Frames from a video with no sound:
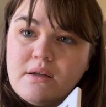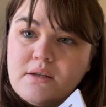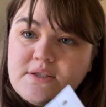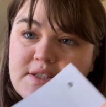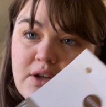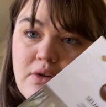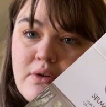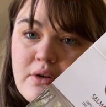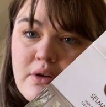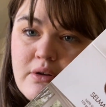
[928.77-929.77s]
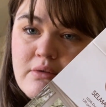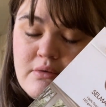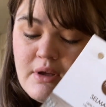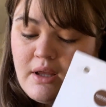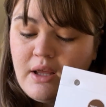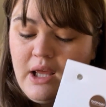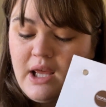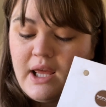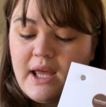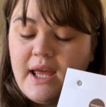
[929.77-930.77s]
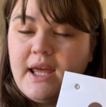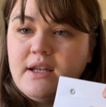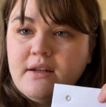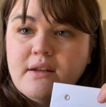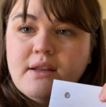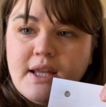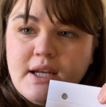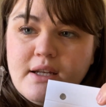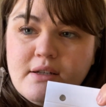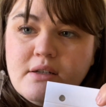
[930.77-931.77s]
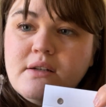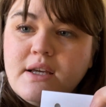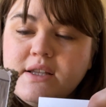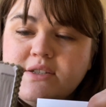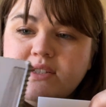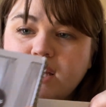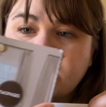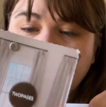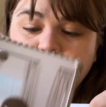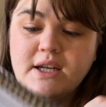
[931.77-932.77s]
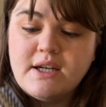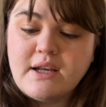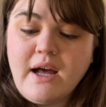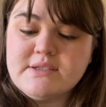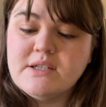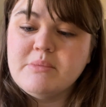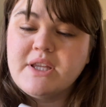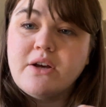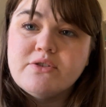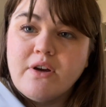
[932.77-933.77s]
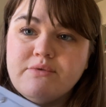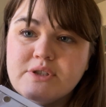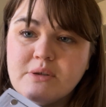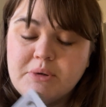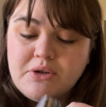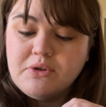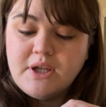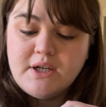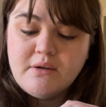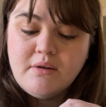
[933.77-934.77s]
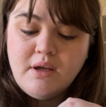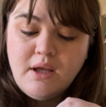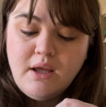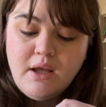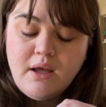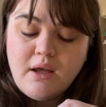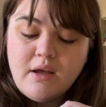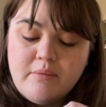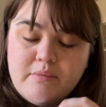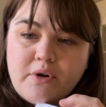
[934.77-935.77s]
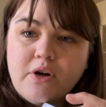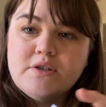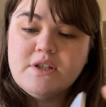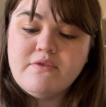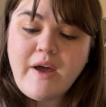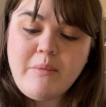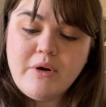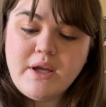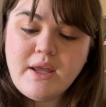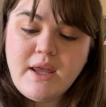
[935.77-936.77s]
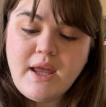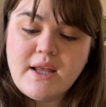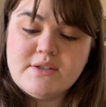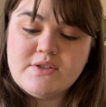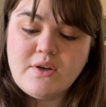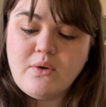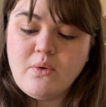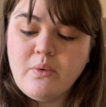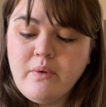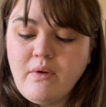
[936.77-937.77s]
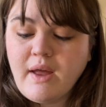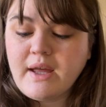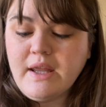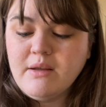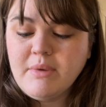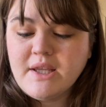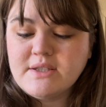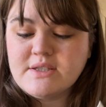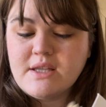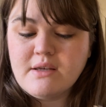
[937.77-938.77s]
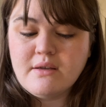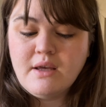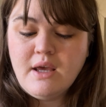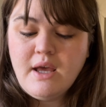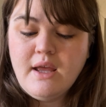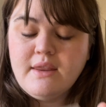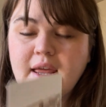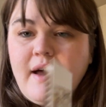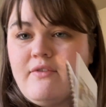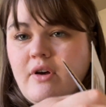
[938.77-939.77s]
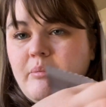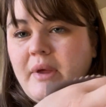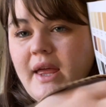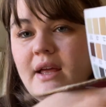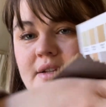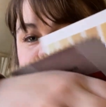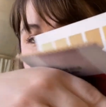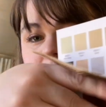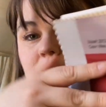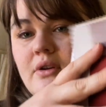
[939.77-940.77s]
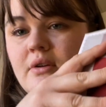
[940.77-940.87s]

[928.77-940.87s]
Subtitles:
silk and linen, and this is actually a linen cotton, but they also have just a pure linen curtain fabric. And so I got it because they have a pink silk.